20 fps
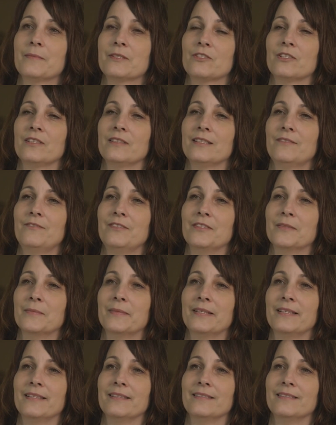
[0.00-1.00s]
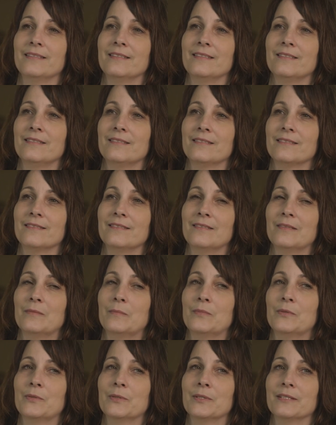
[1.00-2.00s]
how much I loved him, and, and the
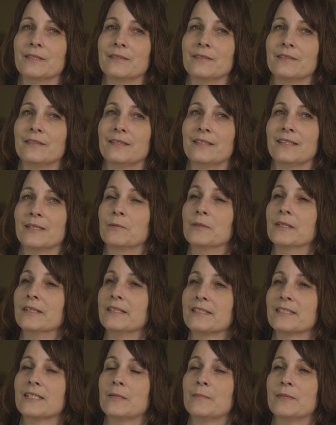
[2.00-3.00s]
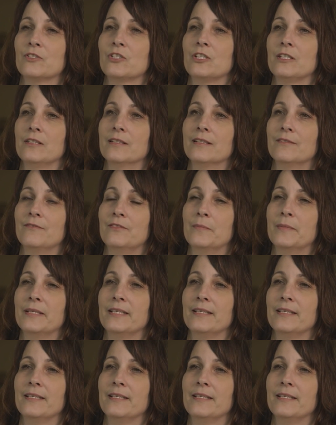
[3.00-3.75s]
more that I realized how much he loved